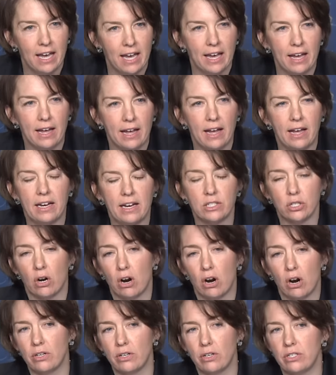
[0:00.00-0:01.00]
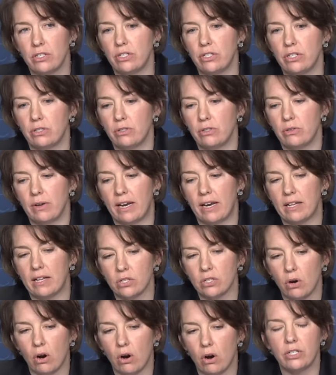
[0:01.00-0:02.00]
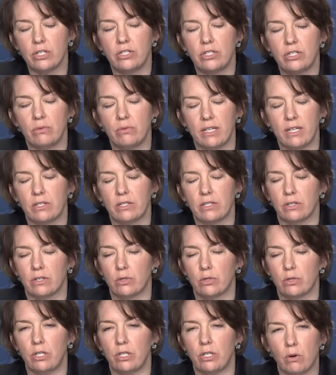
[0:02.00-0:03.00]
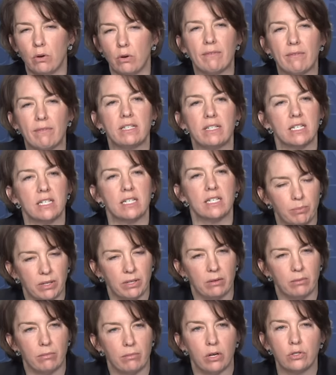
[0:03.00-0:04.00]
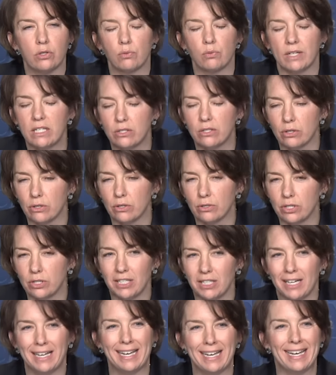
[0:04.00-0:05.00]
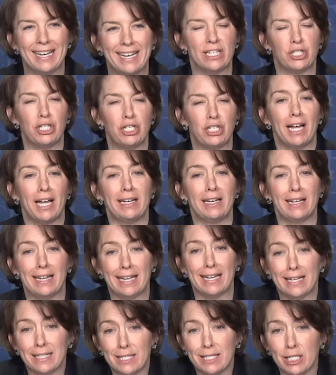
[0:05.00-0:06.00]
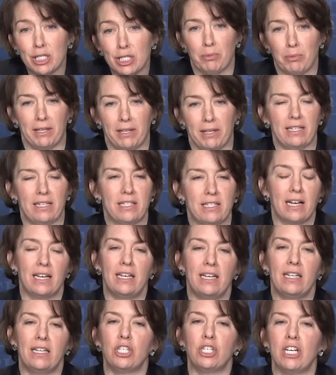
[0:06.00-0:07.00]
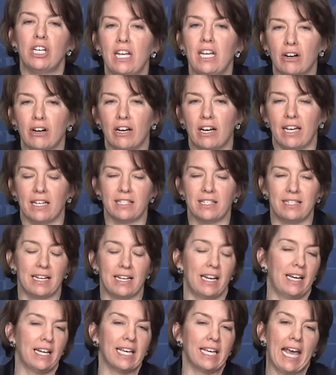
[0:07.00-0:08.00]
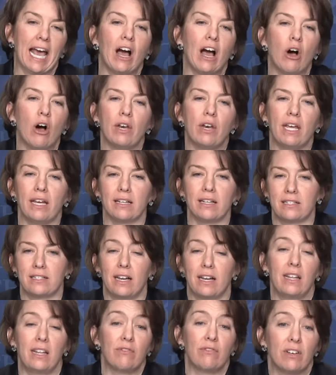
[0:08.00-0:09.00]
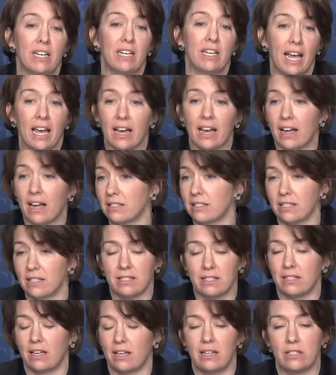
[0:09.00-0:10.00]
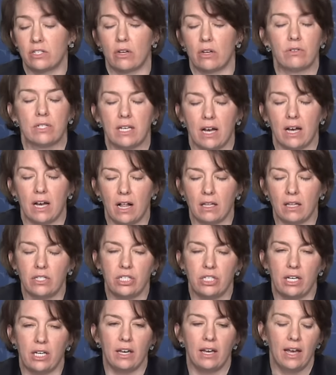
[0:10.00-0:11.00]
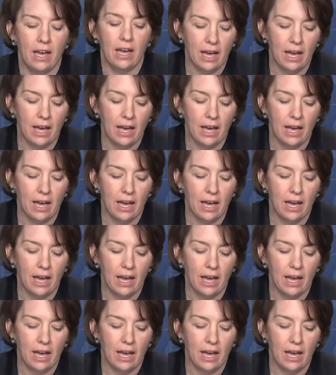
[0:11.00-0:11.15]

and it's hard to do and it's hard to do research when you don't have a discipline most research is done in a discipline it's done in engineering it's done in accounting it's done in finance it's done in sociology